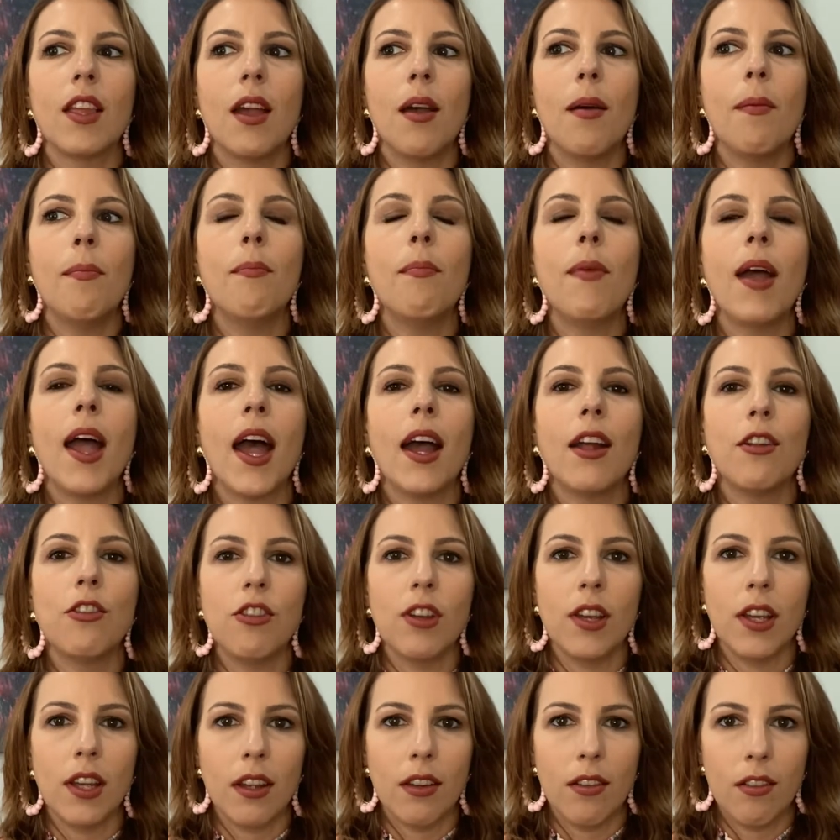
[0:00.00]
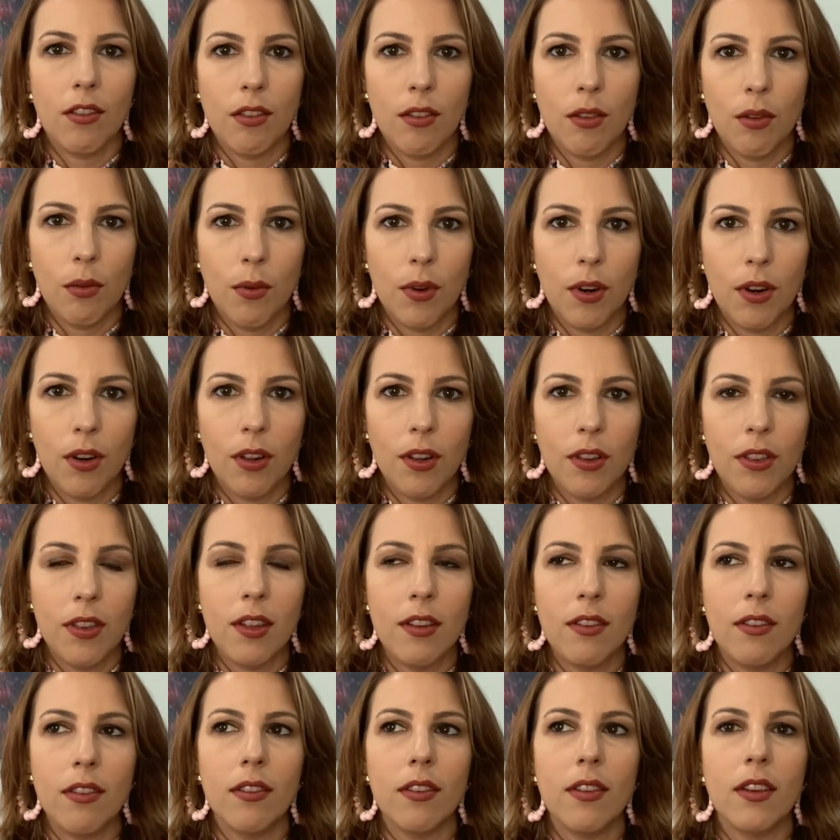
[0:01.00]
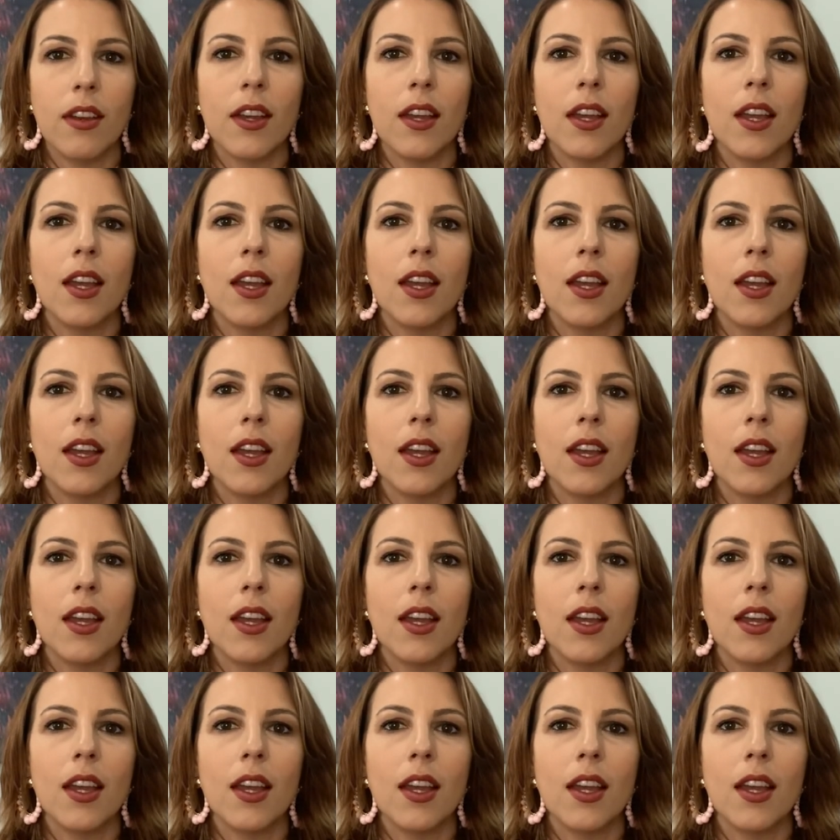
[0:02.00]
magic to the world, this